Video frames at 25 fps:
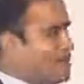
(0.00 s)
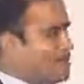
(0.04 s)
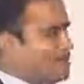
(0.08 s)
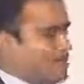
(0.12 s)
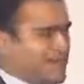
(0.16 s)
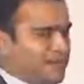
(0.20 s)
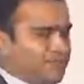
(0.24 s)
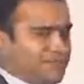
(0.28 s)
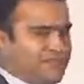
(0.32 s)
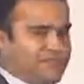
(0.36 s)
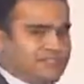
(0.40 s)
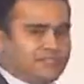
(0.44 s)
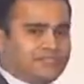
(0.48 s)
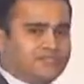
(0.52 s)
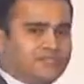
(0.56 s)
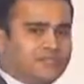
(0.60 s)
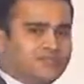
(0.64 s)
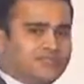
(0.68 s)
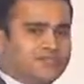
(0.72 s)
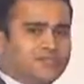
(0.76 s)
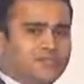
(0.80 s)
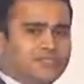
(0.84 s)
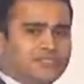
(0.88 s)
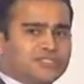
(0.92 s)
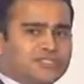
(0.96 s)
Bhavesh,
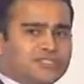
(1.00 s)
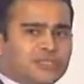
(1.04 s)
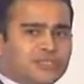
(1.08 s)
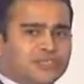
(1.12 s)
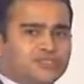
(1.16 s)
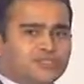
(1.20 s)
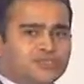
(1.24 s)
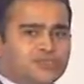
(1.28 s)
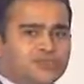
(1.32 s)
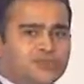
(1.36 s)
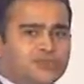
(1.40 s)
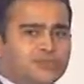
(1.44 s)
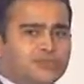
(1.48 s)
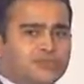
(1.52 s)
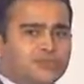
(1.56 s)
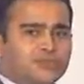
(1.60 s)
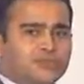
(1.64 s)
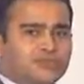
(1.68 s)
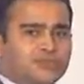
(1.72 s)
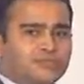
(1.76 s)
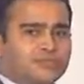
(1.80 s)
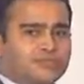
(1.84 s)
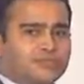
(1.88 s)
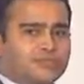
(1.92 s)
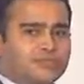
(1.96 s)
of course, comes from
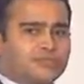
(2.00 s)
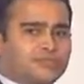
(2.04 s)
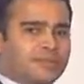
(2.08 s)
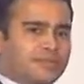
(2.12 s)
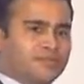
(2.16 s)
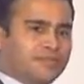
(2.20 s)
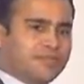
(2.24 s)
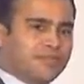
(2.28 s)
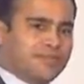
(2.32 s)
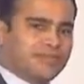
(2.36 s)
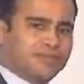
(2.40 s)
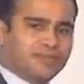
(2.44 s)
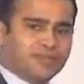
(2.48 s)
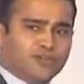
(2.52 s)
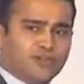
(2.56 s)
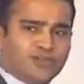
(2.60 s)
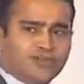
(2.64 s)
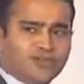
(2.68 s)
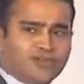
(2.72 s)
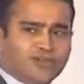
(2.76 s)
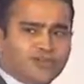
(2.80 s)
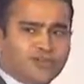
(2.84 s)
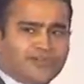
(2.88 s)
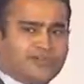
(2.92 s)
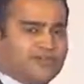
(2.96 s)
a completely
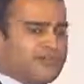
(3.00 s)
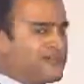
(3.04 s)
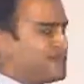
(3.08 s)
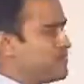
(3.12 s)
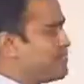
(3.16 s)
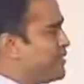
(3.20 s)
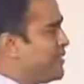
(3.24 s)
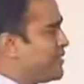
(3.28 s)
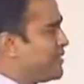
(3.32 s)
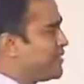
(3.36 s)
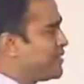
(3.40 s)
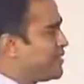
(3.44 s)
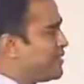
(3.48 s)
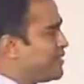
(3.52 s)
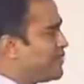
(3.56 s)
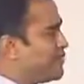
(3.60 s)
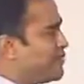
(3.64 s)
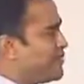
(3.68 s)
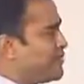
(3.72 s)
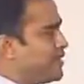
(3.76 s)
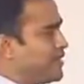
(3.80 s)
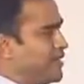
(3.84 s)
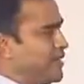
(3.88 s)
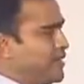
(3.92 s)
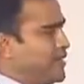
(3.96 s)
non-wealth
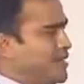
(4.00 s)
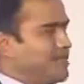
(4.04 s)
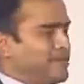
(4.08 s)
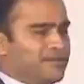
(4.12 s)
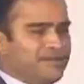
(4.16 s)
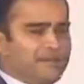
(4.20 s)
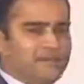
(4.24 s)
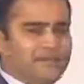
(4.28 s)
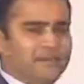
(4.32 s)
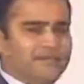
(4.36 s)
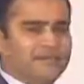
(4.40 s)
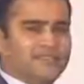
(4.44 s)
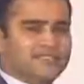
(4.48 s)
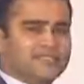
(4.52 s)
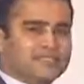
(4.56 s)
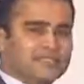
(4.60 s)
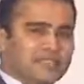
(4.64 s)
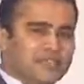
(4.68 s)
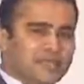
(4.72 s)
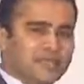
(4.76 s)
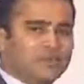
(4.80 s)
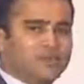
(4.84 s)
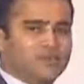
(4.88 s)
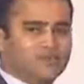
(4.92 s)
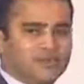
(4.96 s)
background and is
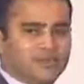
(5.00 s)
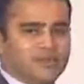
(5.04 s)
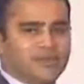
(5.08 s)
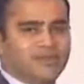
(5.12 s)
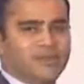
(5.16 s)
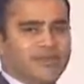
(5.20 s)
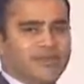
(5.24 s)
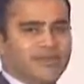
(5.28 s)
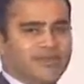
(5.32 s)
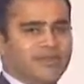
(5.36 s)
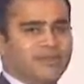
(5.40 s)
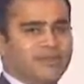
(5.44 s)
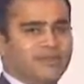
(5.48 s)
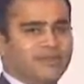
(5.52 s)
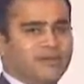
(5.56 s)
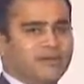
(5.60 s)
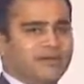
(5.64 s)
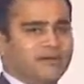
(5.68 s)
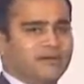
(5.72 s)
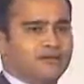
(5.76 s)
now heading,